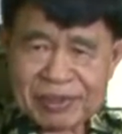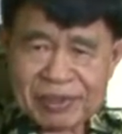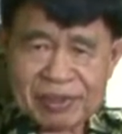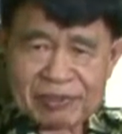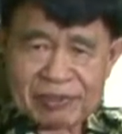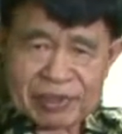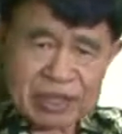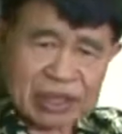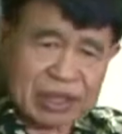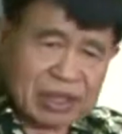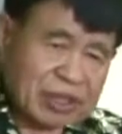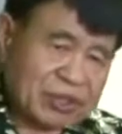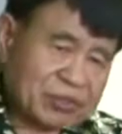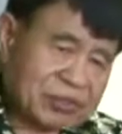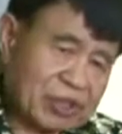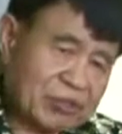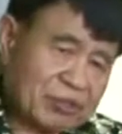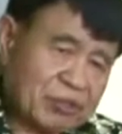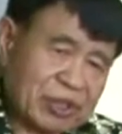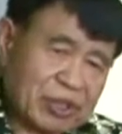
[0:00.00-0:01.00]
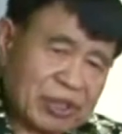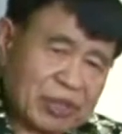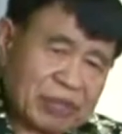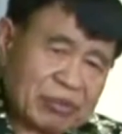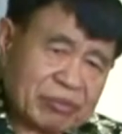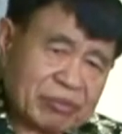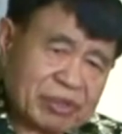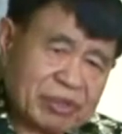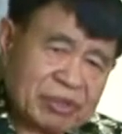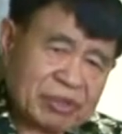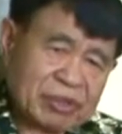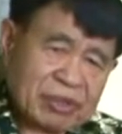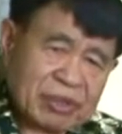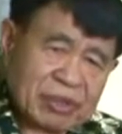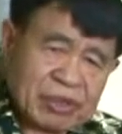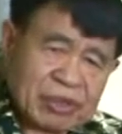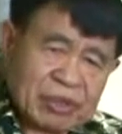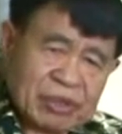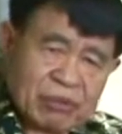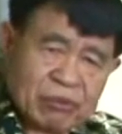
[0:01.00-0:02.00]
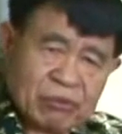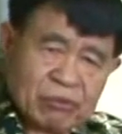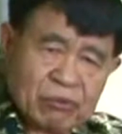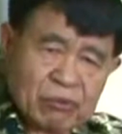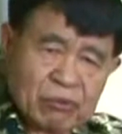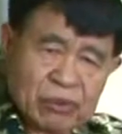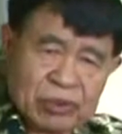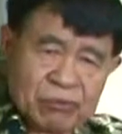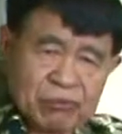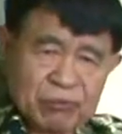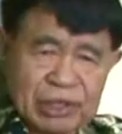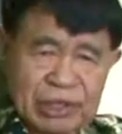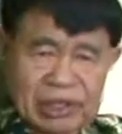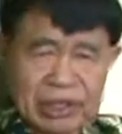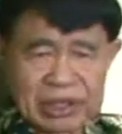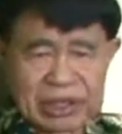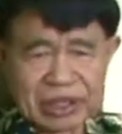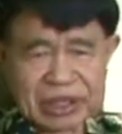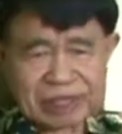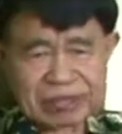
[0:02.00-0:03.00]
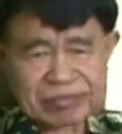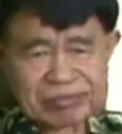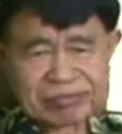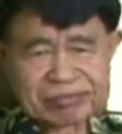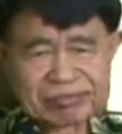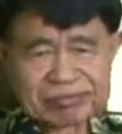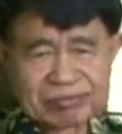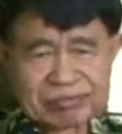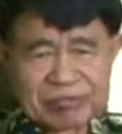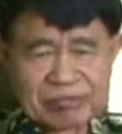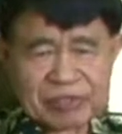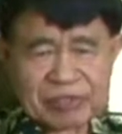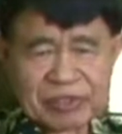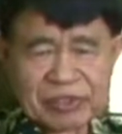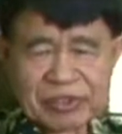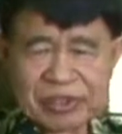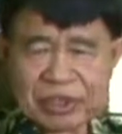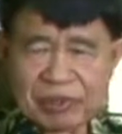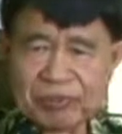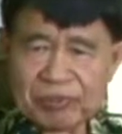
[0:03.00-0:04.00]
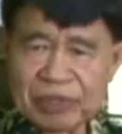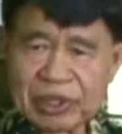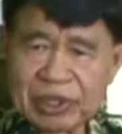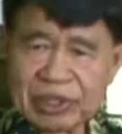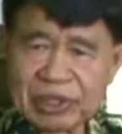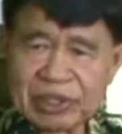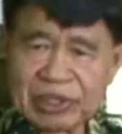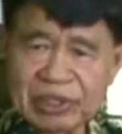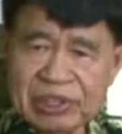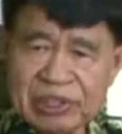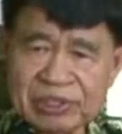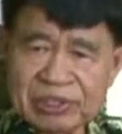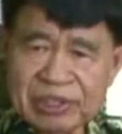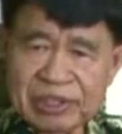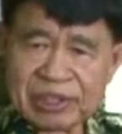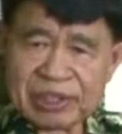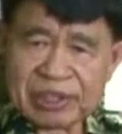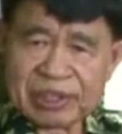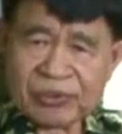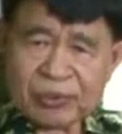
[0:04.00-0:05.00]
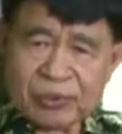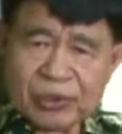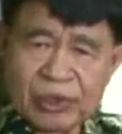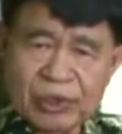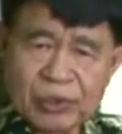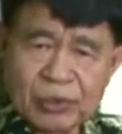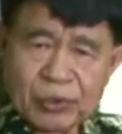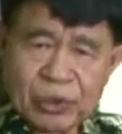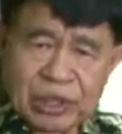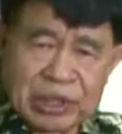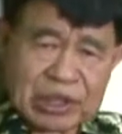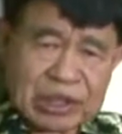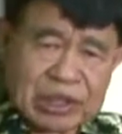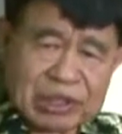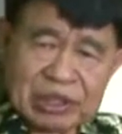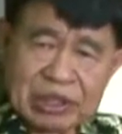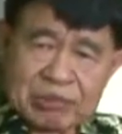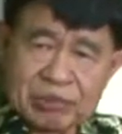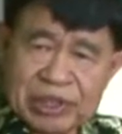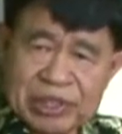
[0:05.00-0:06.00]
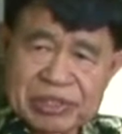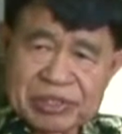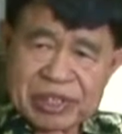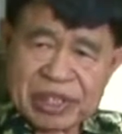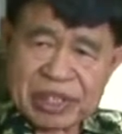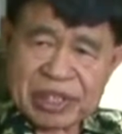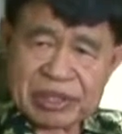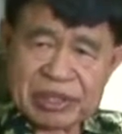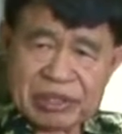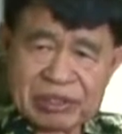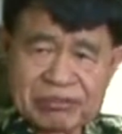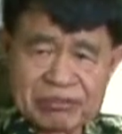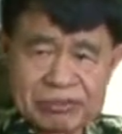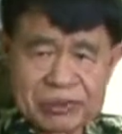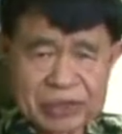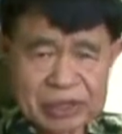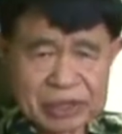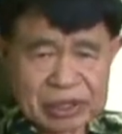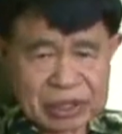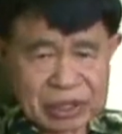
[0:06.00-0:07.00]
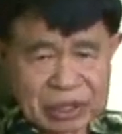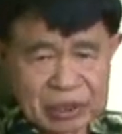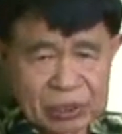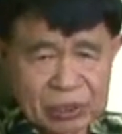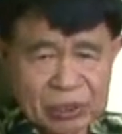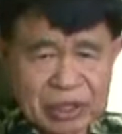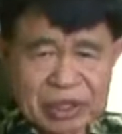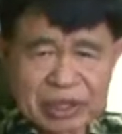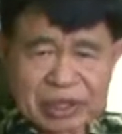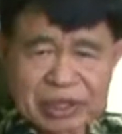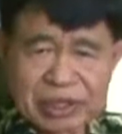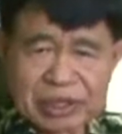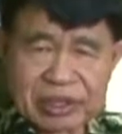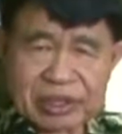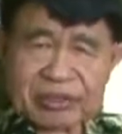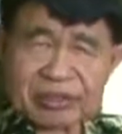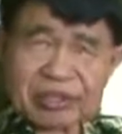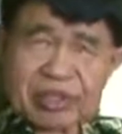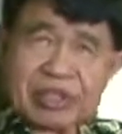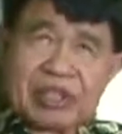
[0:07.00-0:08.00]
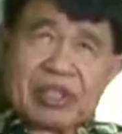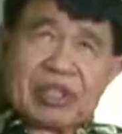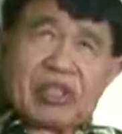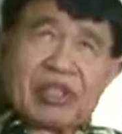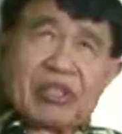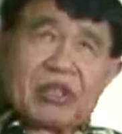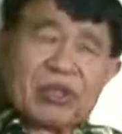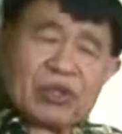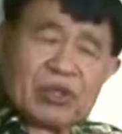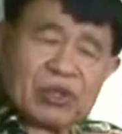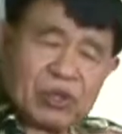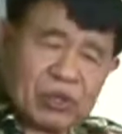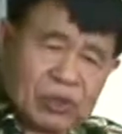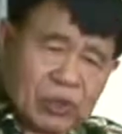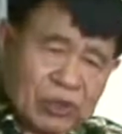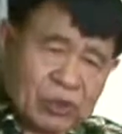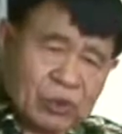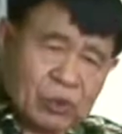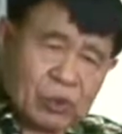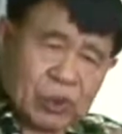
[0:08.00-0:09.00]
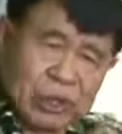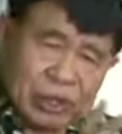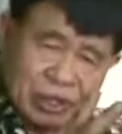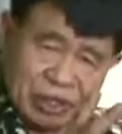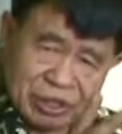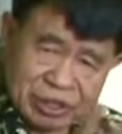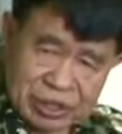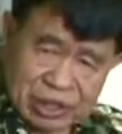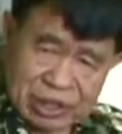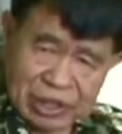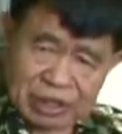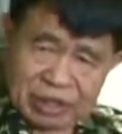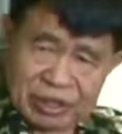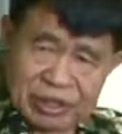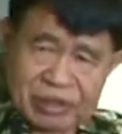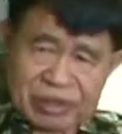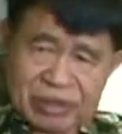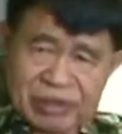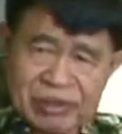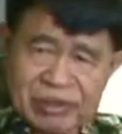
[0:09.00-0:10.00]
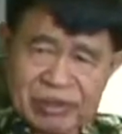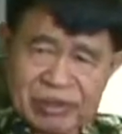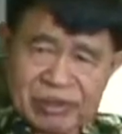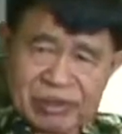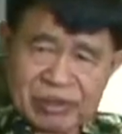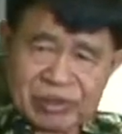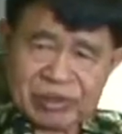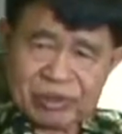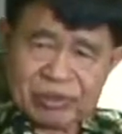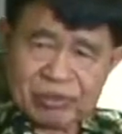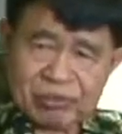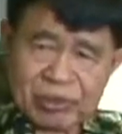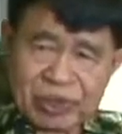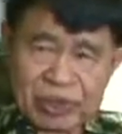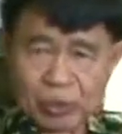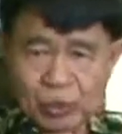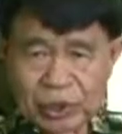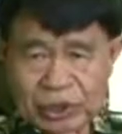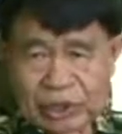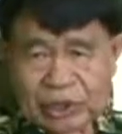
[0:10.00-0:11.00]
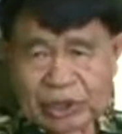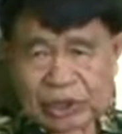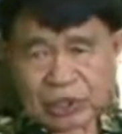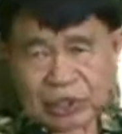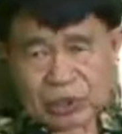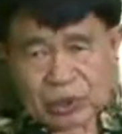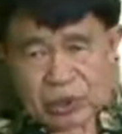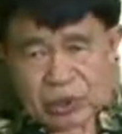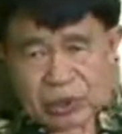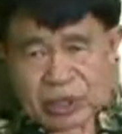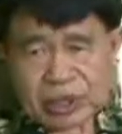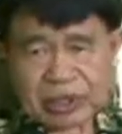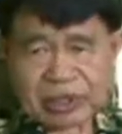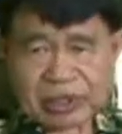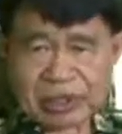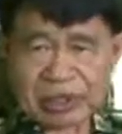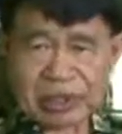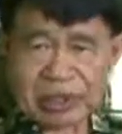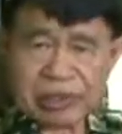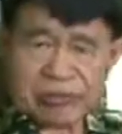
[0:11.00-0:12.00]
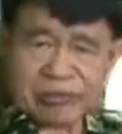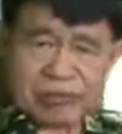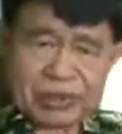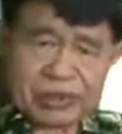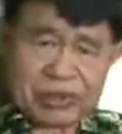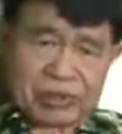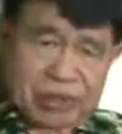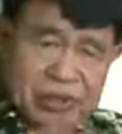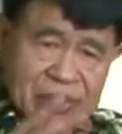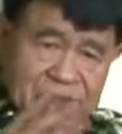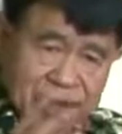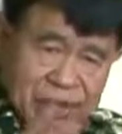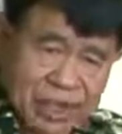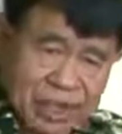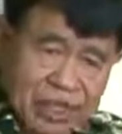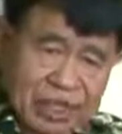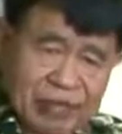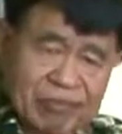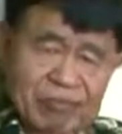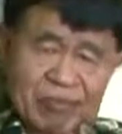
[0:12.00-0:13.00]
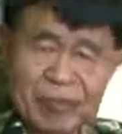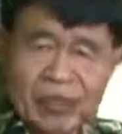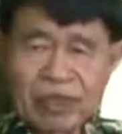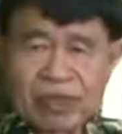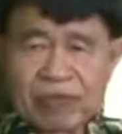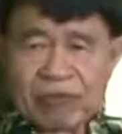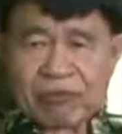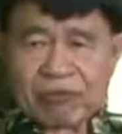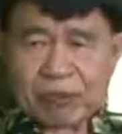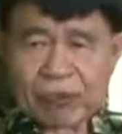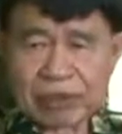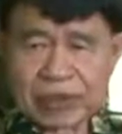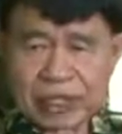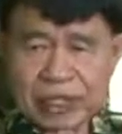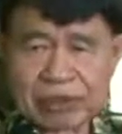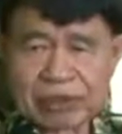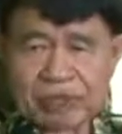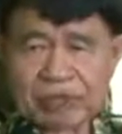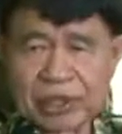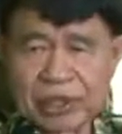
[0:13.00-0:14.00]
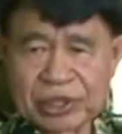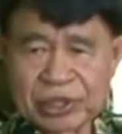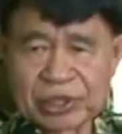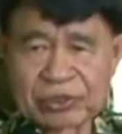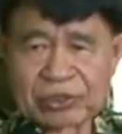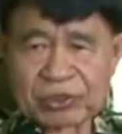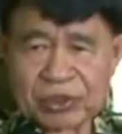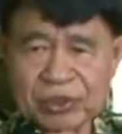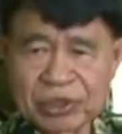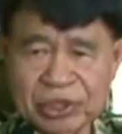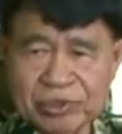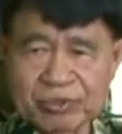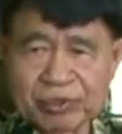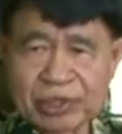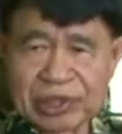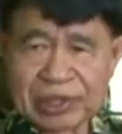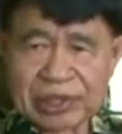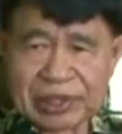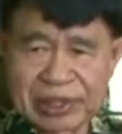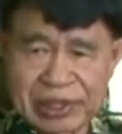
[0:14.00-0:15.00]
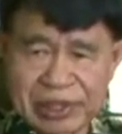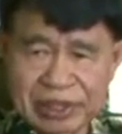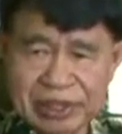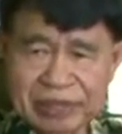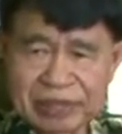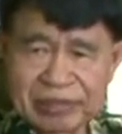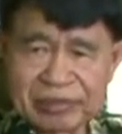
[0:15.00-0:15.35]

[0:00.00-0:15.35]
Well, sometimes we feel something that is we are a little bit sad if we cannot do anything and said, Lord, why it's like this? But we cannot do anything if it is the time for that person to suffer like that.